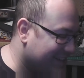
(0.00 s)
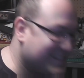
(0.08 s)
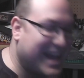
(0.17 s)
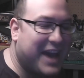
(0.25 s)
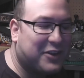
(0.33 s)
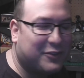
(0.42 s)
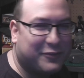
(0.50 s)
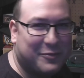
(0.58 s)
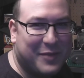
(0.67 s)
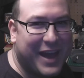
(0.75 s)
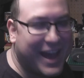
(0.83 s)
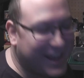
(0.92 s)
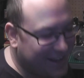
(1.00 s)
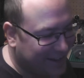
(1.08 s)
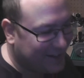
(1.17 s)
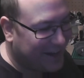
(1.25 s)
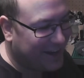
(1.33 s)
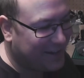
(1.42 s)
saddle from that
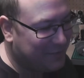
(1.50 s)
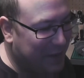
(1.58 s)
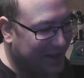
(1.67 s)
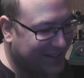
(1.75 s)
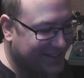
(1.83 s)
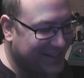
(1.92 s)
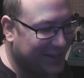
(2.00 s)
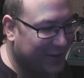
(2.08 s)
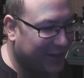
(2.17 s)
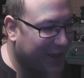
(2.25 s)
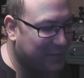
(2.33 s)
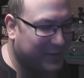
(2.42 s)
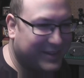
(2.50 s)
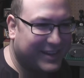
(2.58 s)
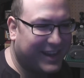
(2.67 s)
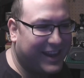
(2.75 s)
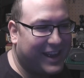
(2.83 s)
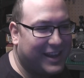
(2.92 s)
and make a seat out of that, but
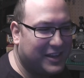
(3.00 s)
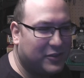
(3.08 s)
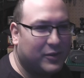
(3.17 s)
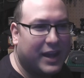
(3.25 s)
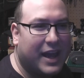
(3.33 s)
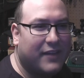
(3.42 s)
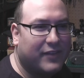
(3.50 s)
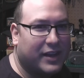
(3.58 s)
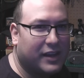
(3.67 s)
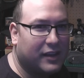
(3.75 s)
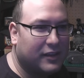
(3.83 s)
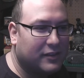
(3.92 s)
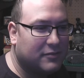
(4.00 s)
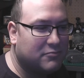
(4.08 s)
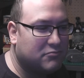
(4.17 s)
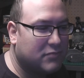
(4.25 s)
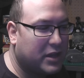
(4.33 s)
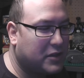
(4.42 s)
I don't have any.
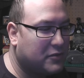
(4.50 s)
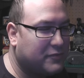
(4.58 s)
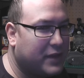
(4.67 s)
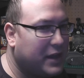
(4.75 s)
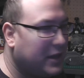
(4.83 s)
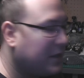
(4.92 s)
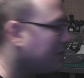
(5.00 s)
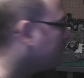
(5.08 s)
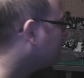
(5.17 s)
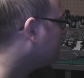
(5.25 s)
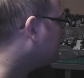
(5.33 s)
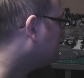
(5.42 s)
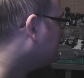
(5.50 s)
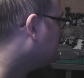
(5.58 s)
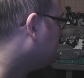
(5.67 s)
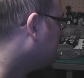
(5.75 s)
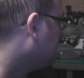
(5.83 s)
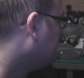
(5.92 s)
I couldn't find any.
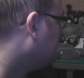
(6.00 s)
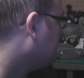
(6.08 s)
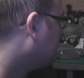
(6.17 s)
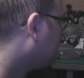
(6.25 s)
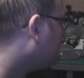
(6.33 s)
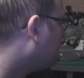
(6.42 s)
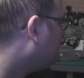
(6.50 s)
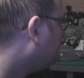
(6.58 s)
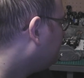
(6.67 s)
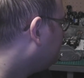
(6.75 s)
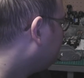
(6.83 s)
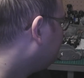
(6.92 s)
So